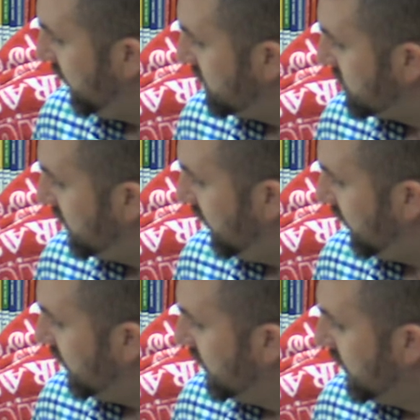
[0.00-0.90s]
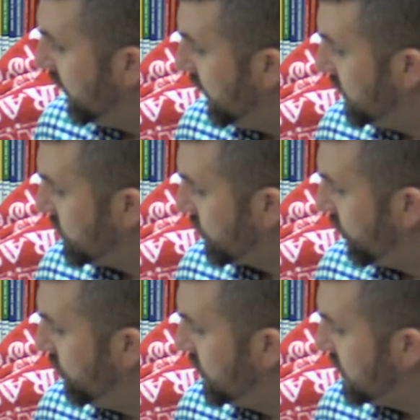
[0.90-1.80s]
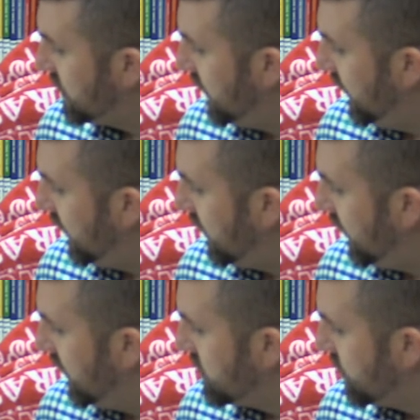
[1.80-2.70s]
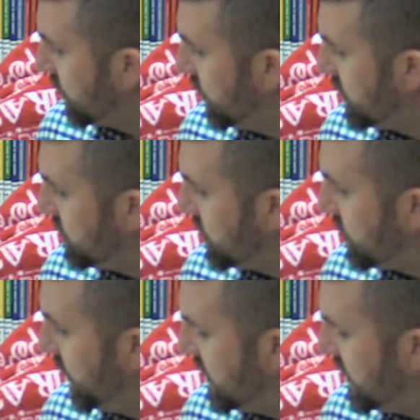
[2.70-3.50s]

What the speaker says: the stick, then screwed the stick into the Christmas tree